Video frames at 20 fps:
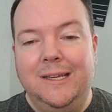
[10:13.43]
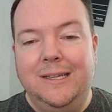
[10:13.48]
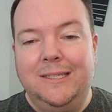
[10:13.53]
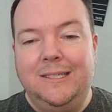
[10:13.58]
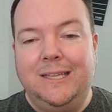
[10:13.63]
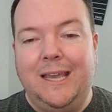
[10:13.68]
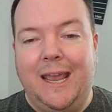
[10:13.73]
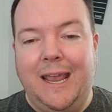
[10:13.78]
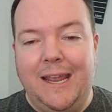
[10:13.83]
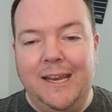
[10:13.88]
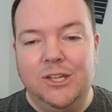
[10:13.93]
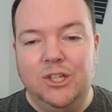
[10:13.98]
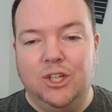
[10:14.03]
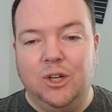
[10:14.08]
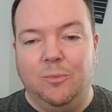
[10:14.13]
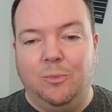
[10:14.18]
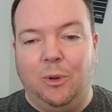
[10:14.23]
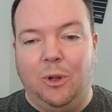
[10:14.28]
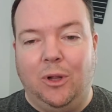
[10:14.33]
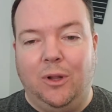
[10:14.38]

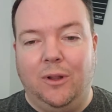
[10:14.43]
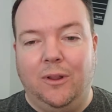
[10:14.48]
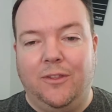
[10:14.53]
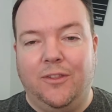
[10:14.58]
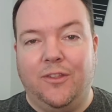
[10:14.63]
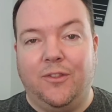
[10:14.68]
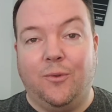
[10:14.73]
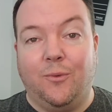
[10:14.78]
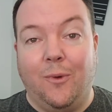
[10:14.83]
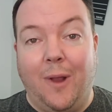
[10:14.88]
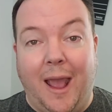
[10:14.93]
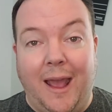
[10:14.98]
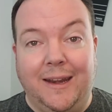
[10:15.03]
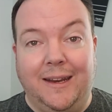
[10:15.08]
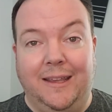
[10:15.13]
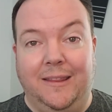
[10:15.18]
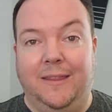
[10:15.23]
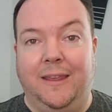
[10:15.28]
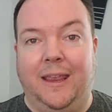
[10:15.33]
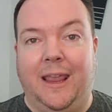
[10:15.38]
tangible threat
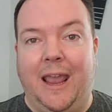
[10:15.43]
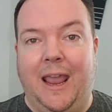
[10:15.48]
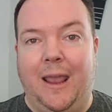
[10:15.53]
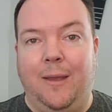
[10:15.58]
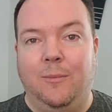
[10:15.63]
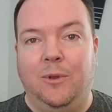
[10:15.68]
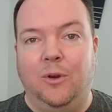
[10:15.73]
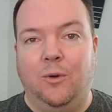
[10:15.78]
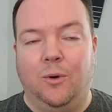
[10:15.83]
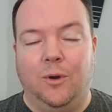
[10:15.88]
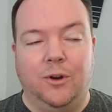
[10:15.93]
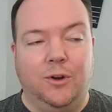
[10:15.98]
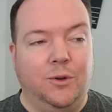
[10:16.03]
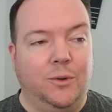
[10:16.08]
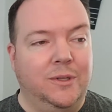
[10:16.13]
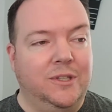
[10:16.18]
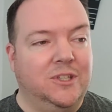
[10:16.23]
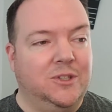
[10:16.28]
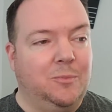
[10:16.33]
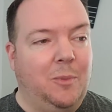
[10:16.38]
in the game in order to
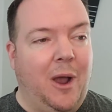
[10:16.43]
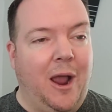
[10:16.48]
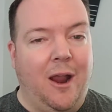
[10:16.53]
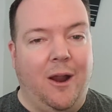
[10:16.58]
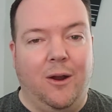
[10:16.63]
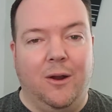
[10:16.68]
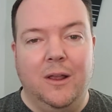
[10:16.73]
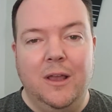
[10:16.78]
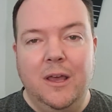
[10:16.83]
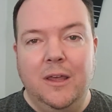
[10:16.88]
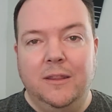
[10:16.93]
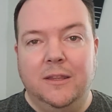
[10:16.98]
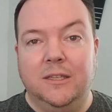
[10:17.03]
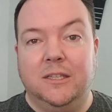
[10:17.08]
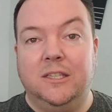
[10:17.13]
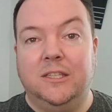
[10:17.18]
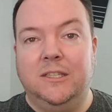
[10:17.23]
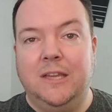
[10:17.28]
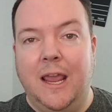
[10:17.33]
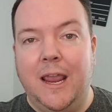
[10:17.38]
inspire the
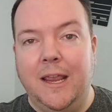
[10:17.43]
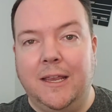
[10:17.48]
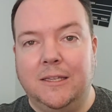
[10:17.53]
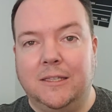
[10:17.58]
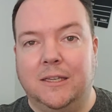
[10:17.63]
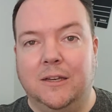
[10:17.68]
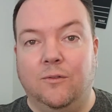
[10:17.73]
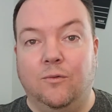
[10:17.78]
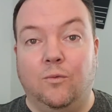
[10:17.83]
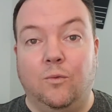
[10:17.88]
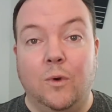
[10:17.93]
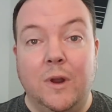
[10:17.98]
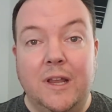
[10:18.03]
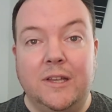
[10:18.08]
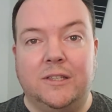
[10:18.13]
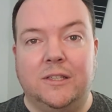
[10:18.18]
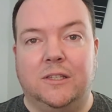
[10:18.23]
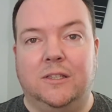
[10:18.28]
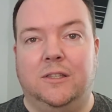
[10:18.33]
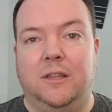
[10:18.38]
stakes and
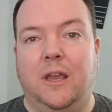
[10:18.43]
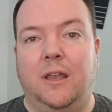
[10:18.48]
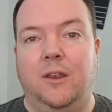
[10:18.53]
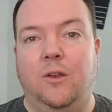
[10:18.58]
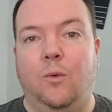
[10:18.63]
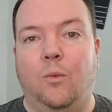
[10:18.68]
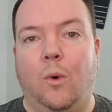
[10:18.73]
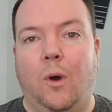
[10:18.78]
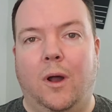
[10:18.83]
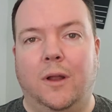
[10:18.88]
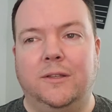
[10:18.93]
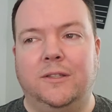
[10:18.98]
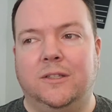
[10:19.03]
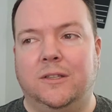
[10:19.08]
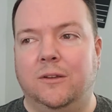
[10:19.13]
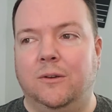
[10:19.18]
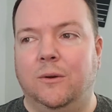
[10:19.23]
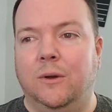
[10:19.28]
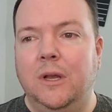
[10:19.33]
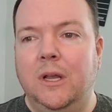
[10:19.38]
risks that you want
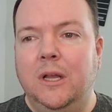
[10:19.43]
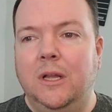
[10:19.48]
to